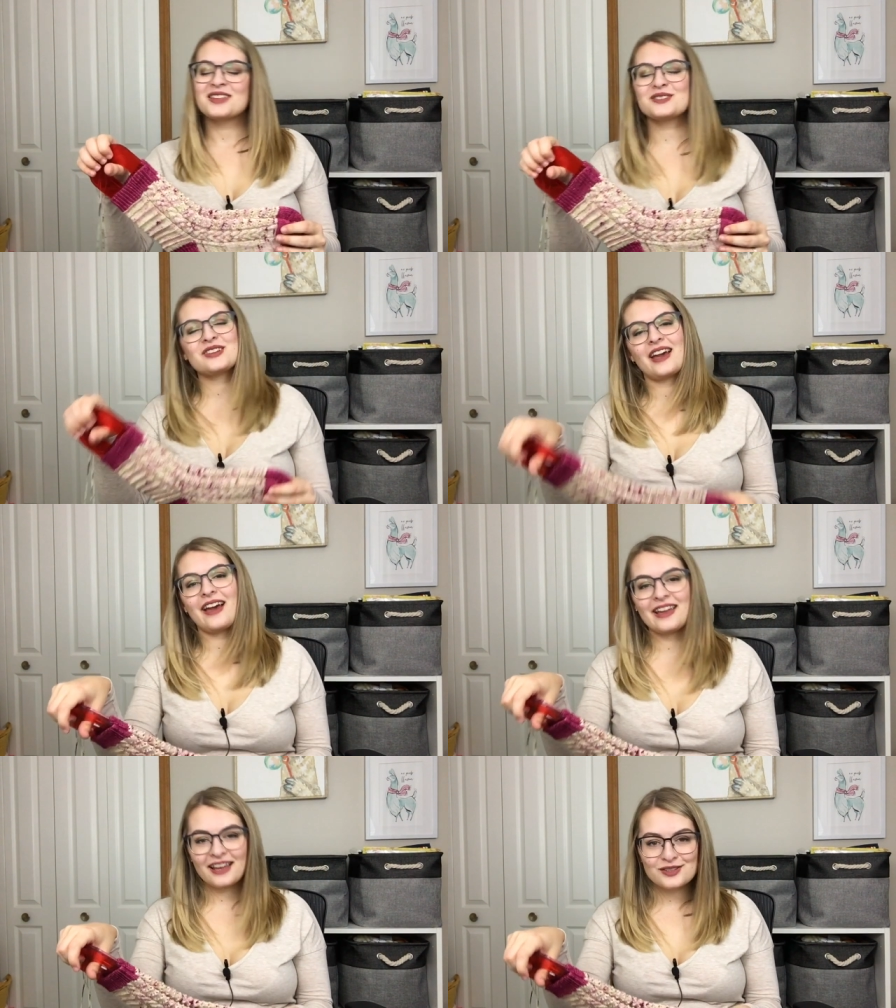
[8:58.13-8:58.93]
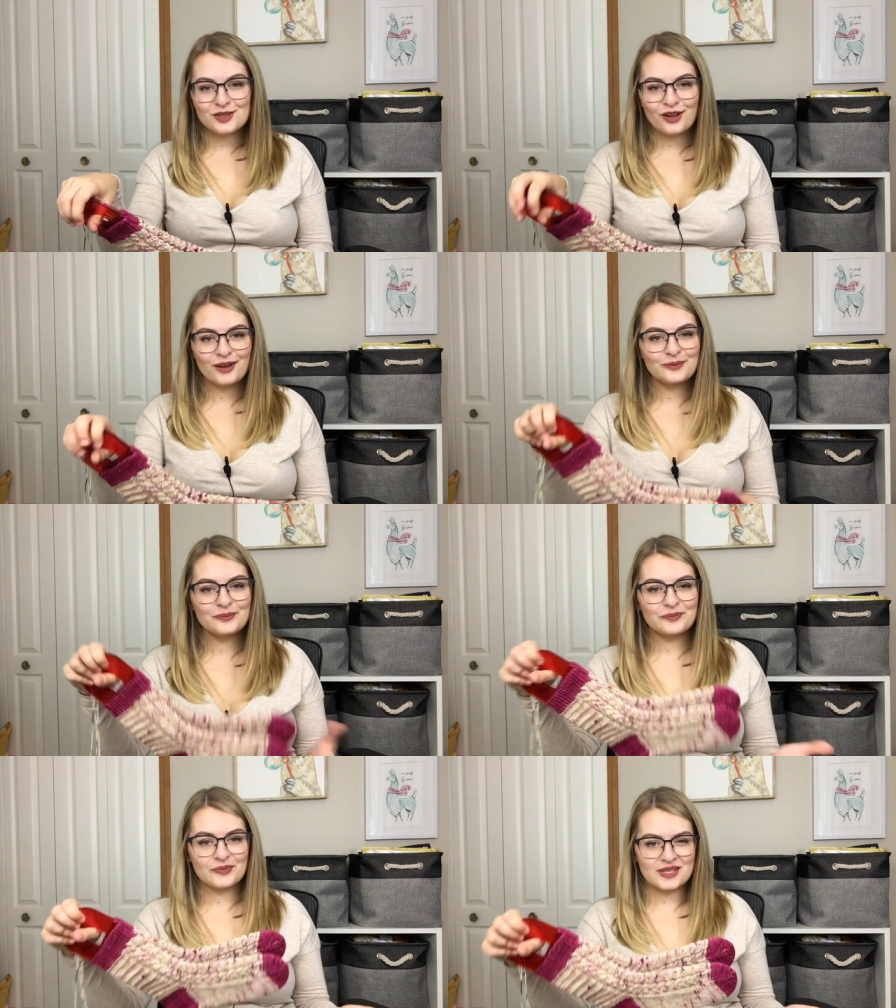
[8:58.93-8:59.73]
So yeah, I cast on
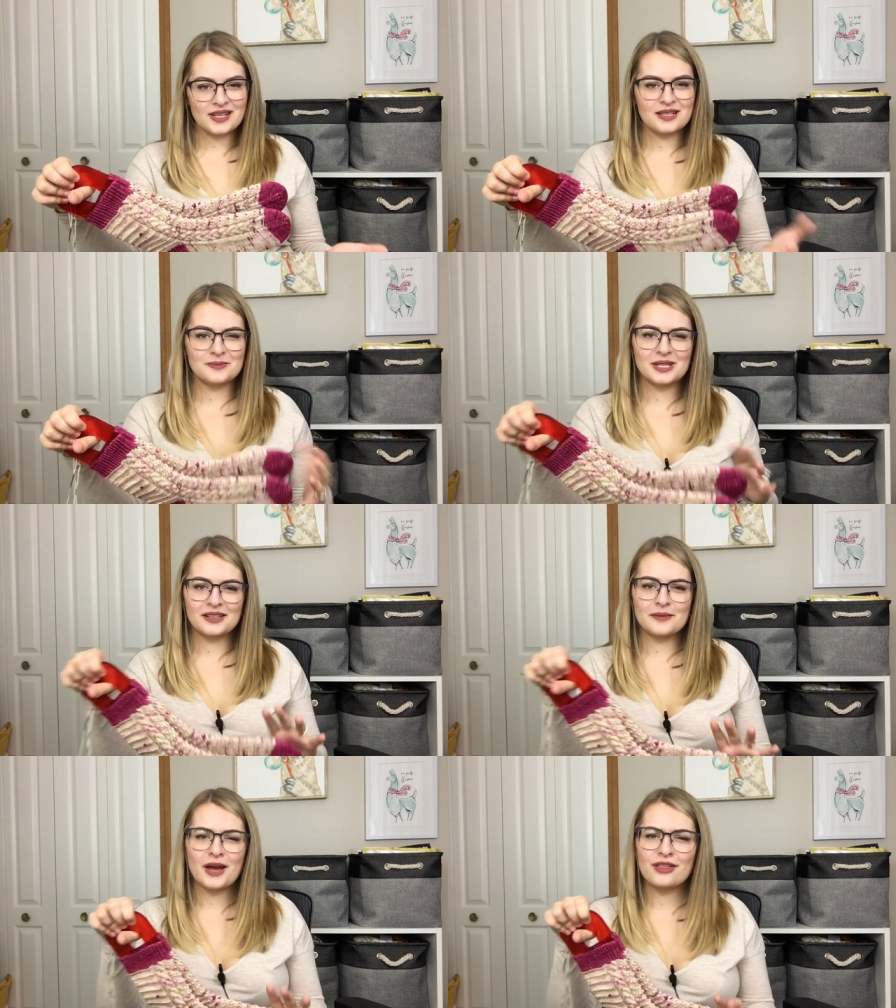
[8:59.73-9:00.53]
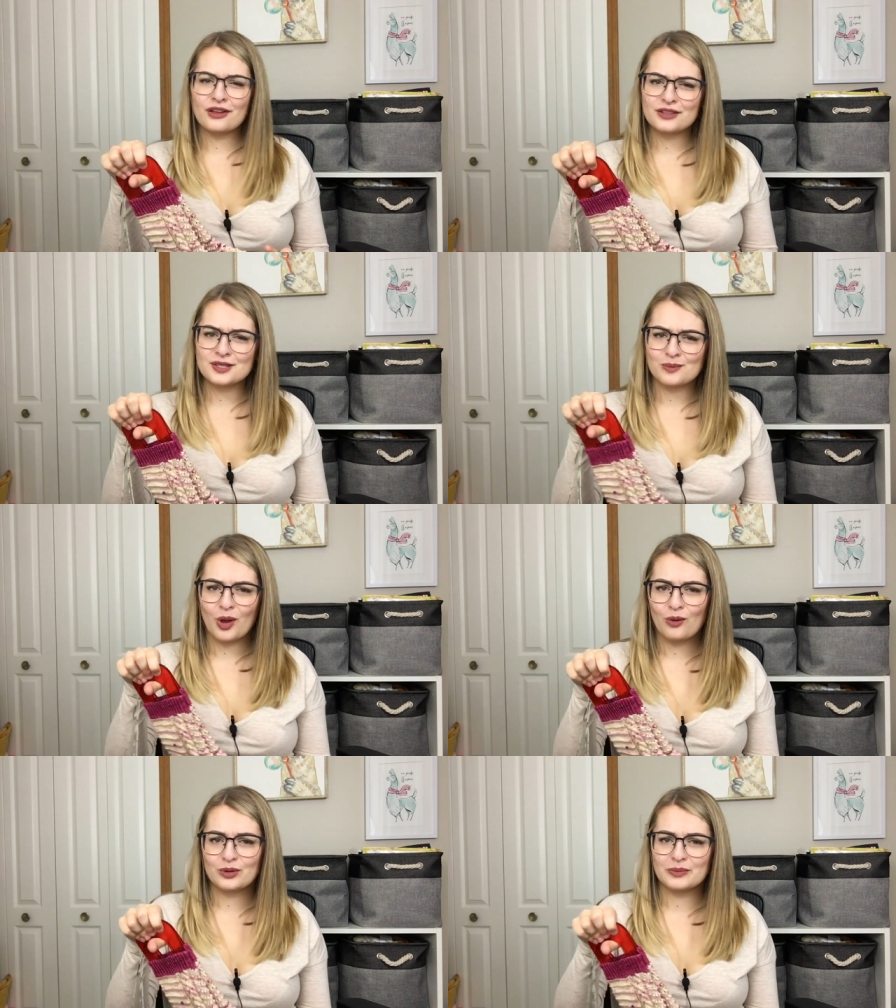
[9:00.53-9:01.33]
the size medium. I thought the
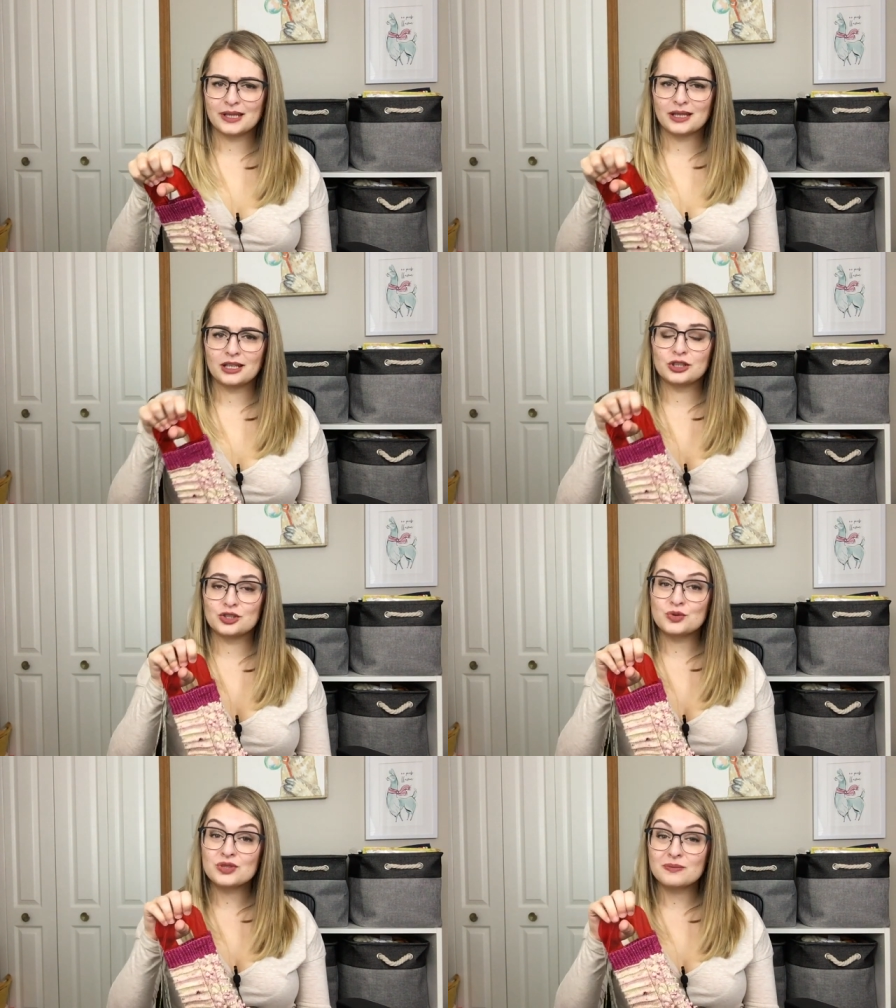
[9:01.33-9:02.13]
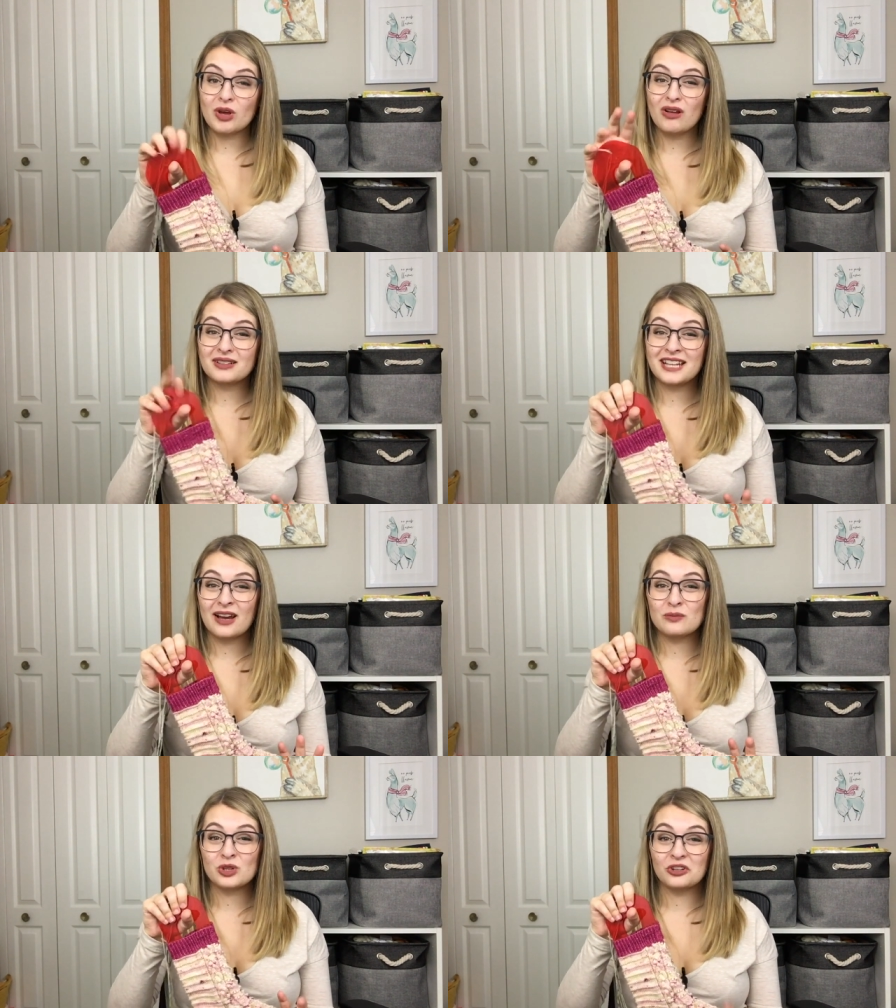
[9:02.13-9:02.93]
small would be too small.
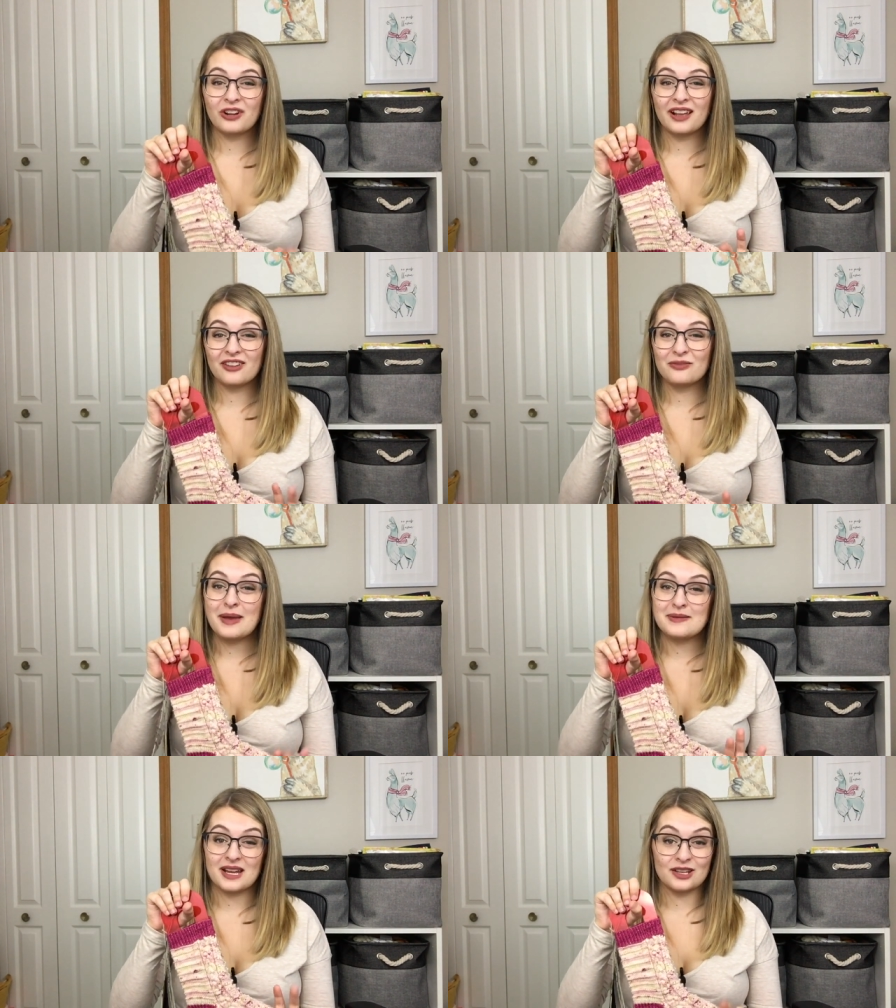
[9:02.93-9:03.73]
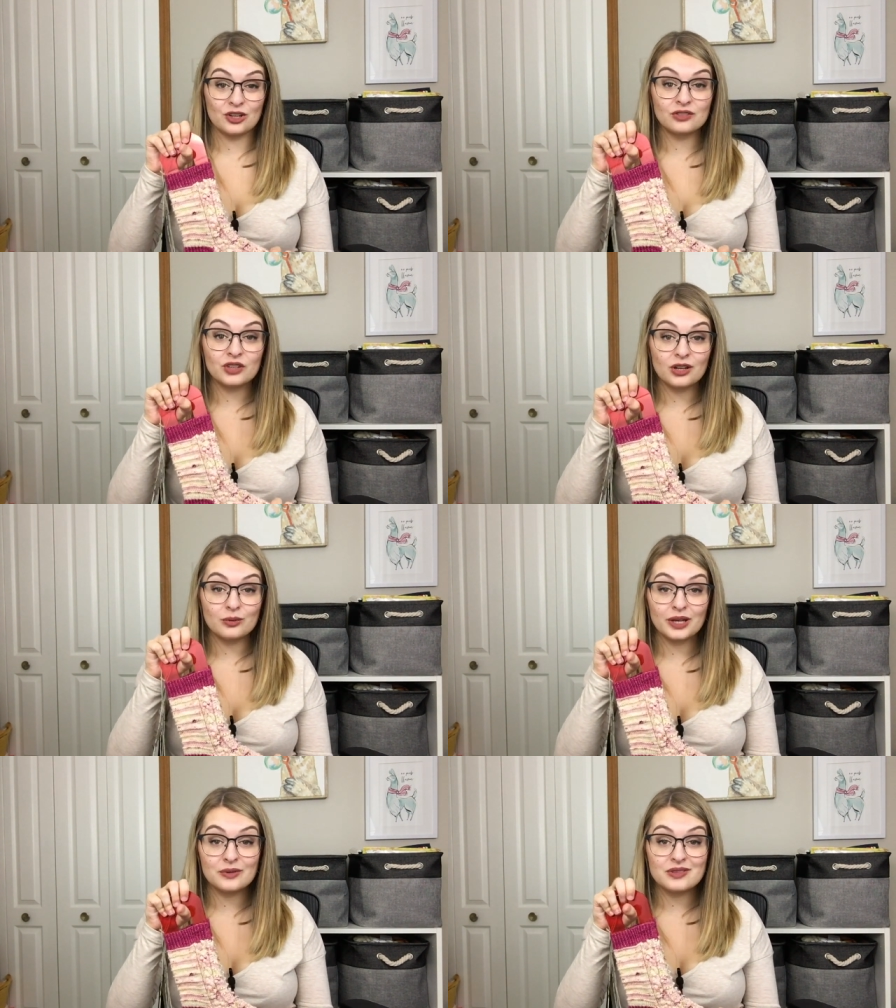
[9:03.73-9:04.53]
Now I'm wondering if maybe I could have got away